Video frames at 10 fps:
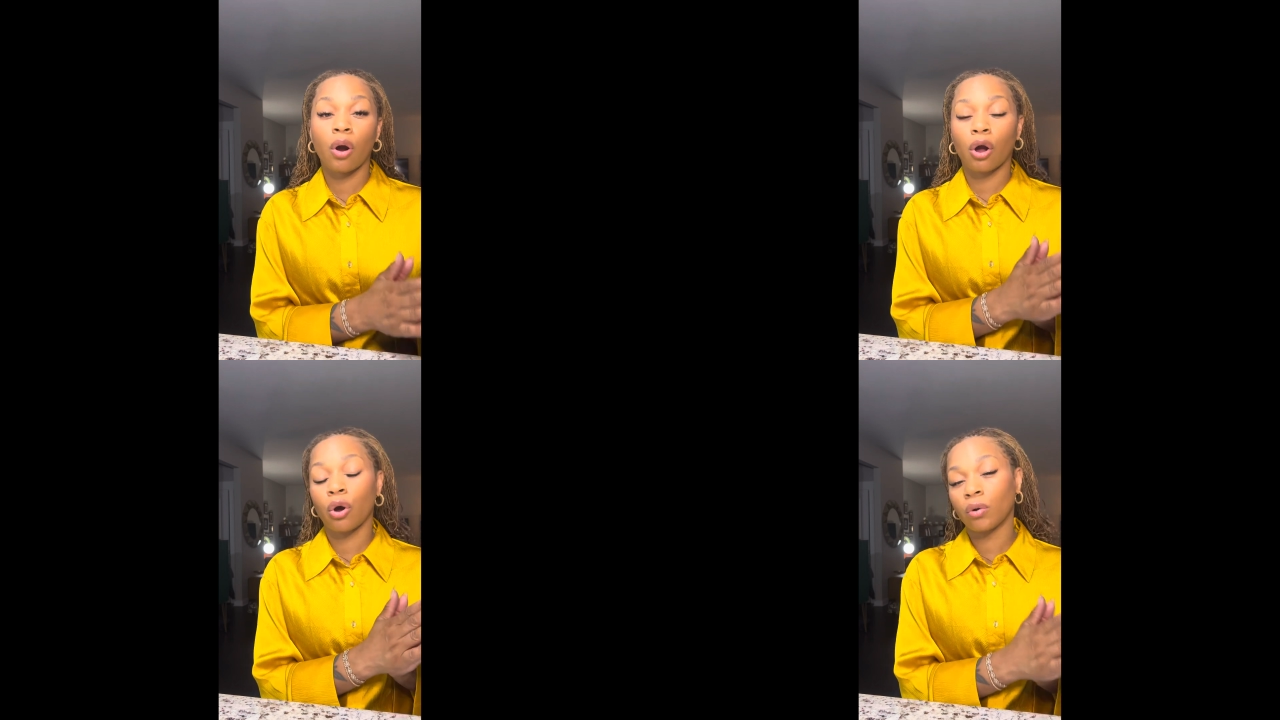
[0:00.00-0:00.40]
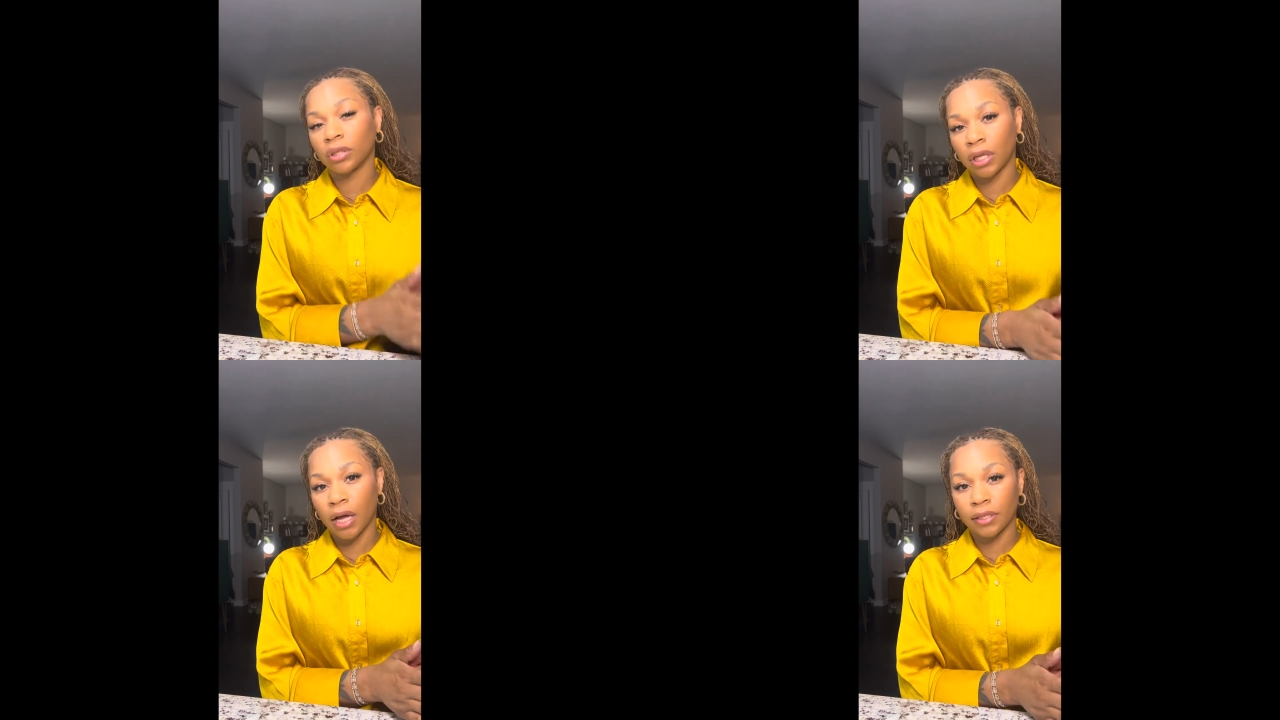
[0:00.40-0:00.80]
a coat
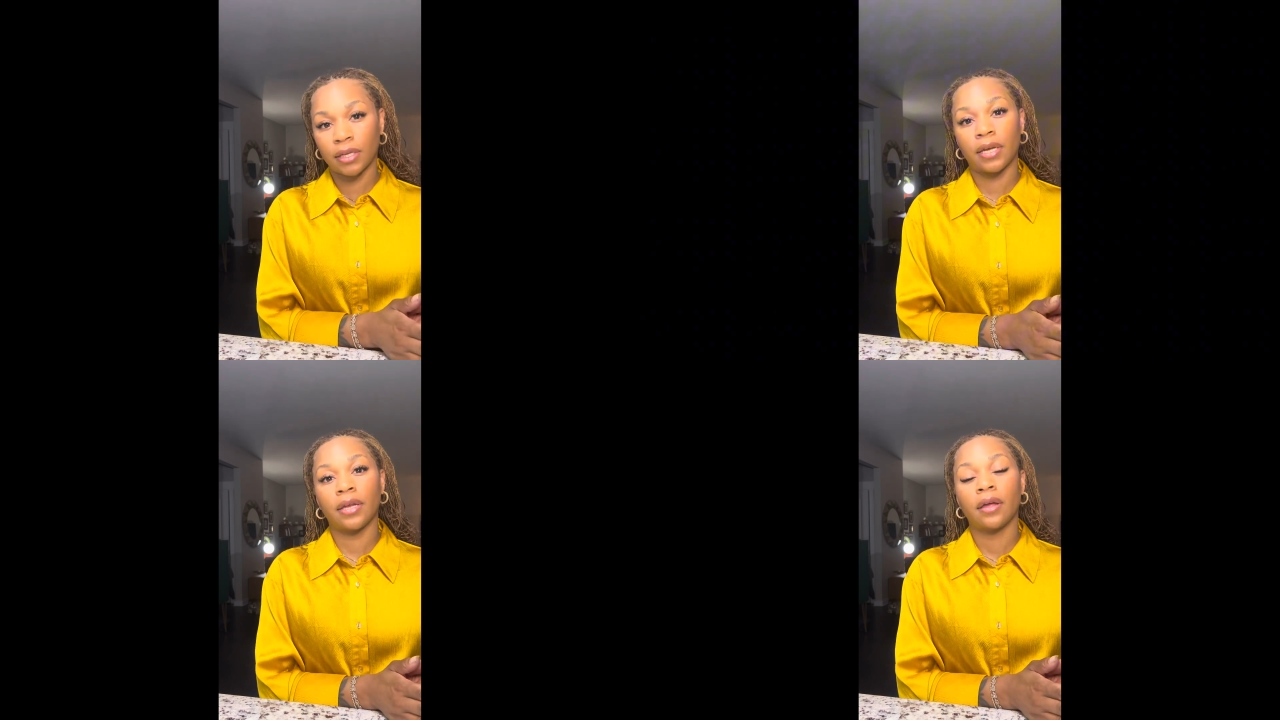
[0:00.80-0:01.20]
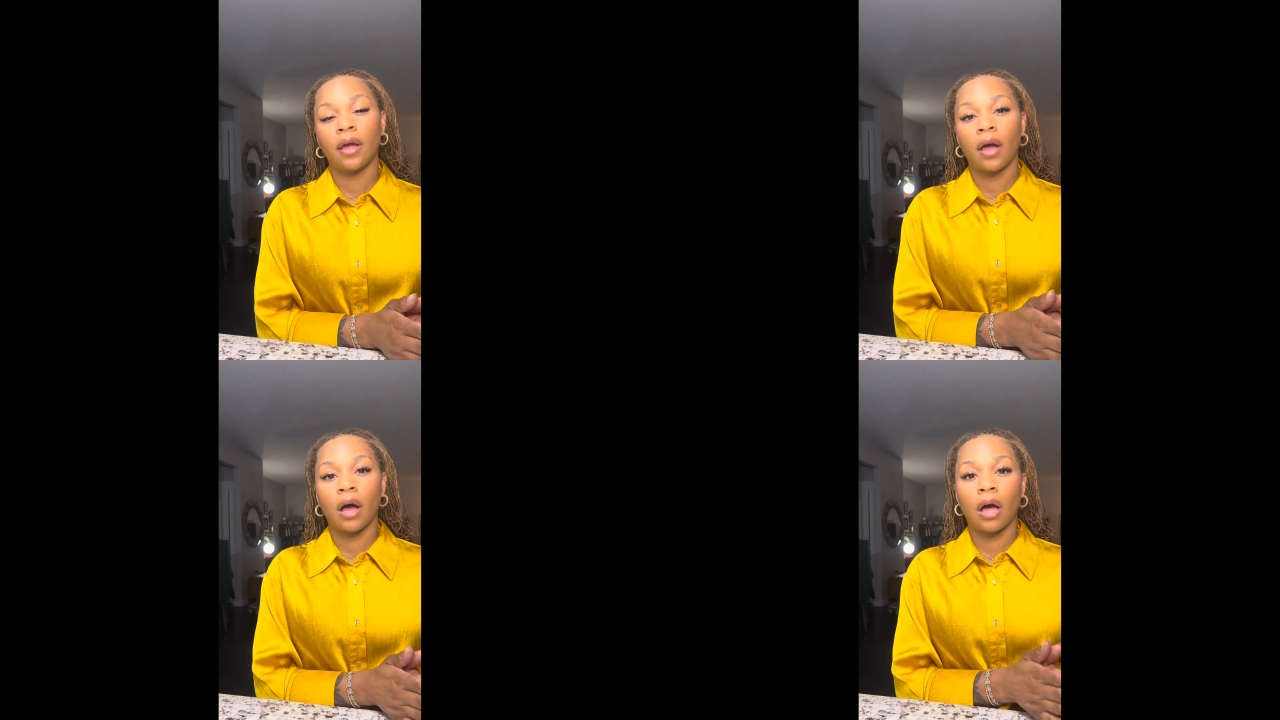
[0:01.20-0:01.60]
closet
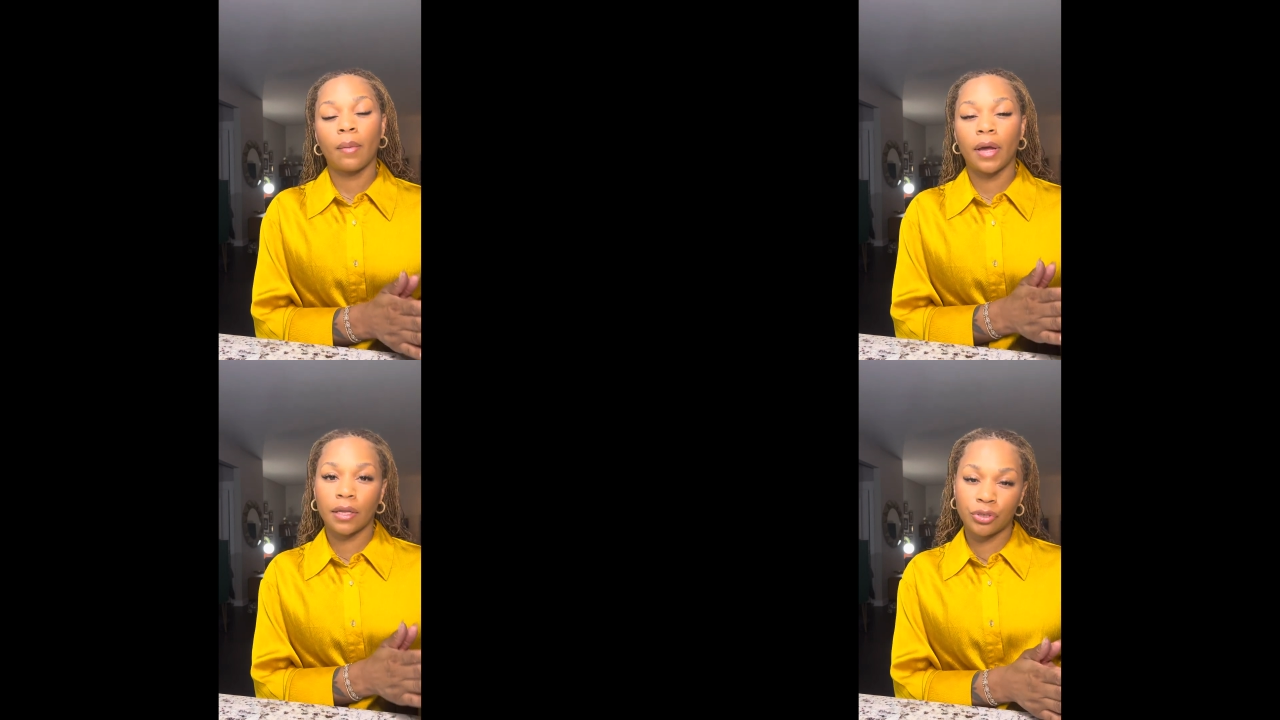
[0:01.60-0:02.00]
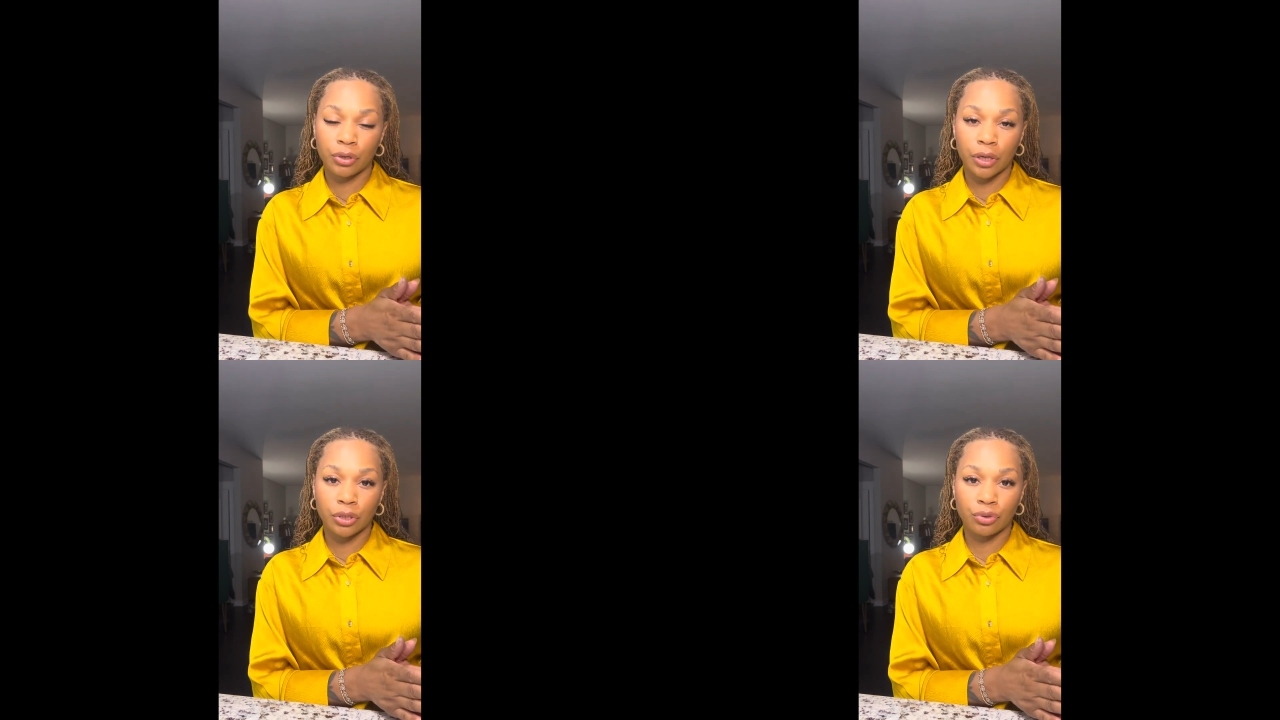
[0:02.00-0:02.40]
at
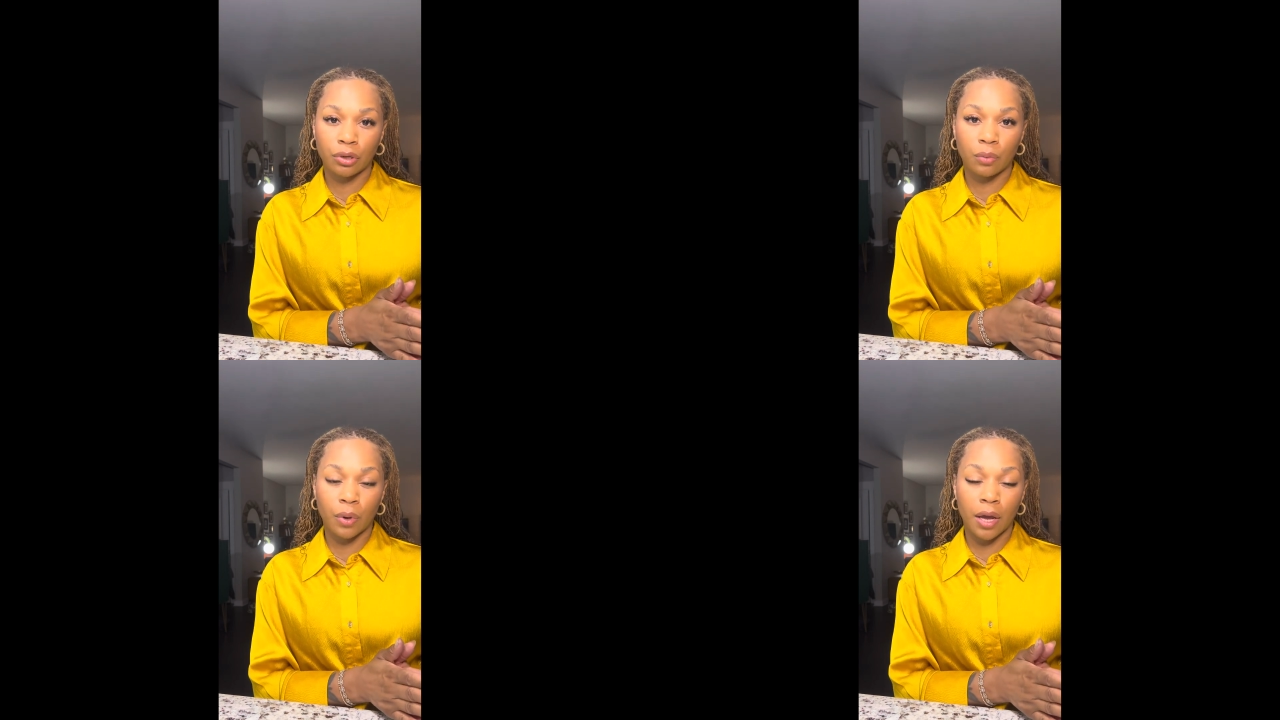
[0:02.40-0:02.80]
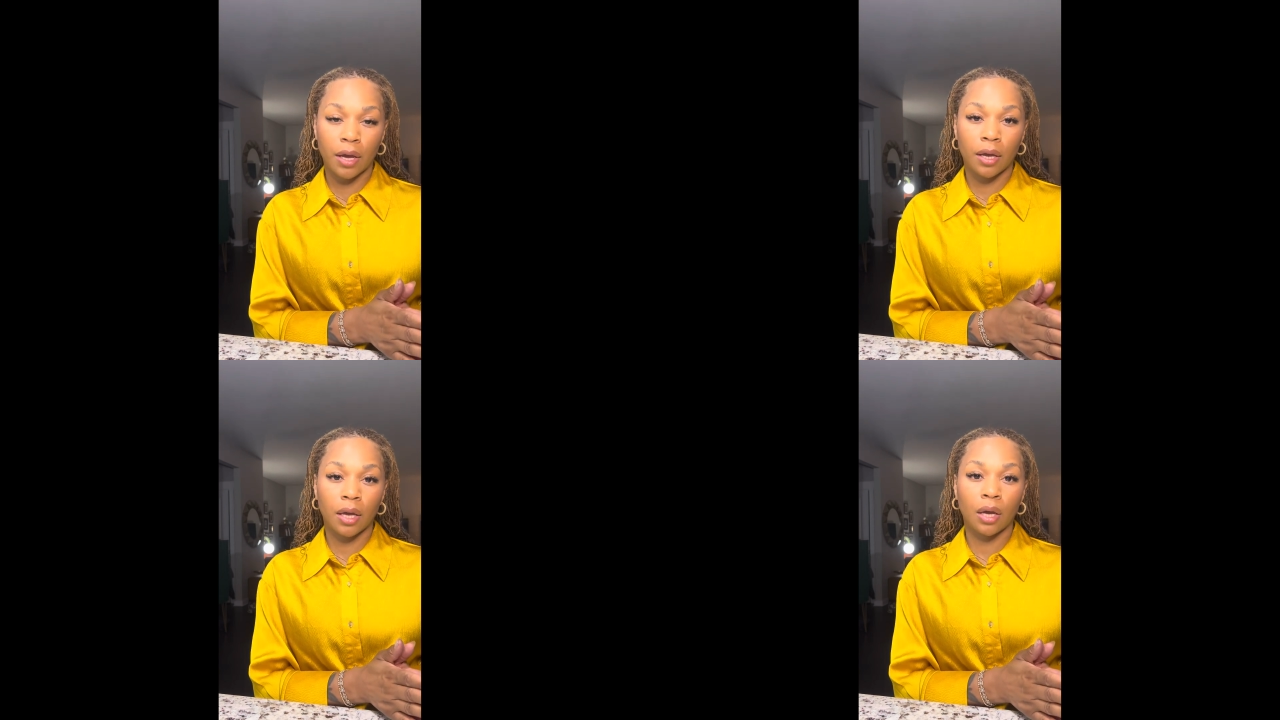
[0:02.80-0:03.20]
your
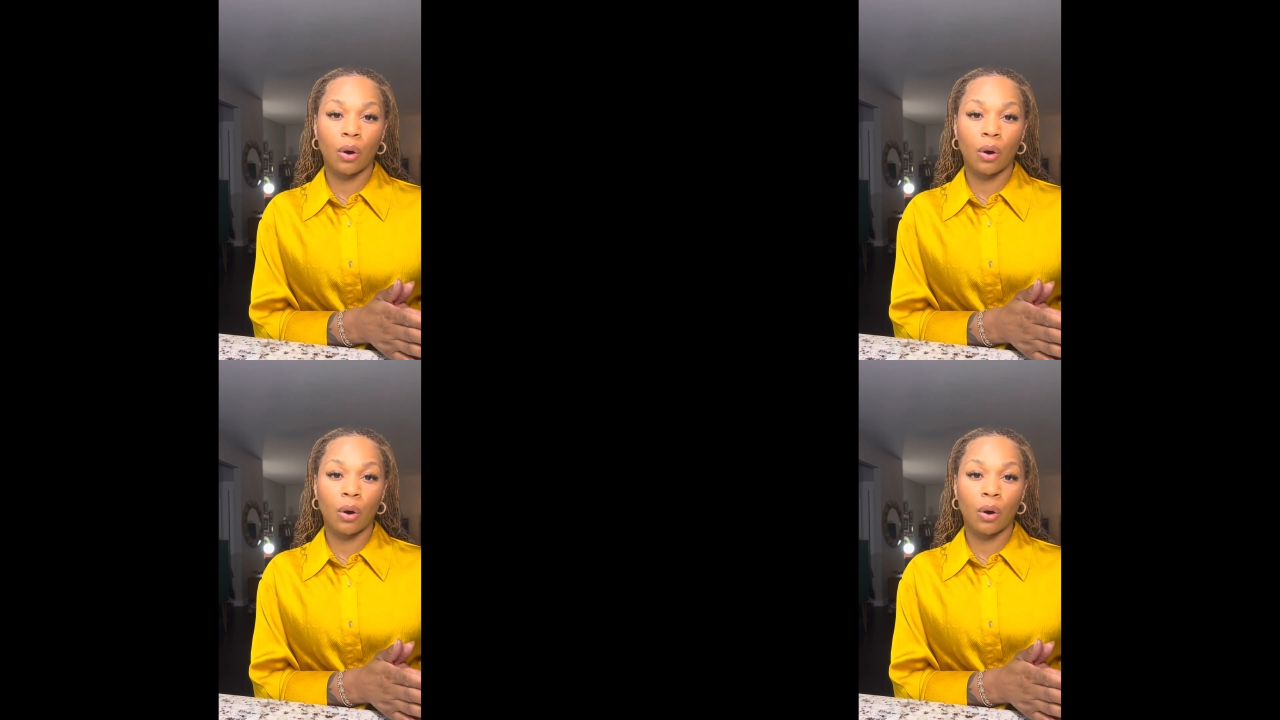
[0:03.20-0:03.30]
entryway,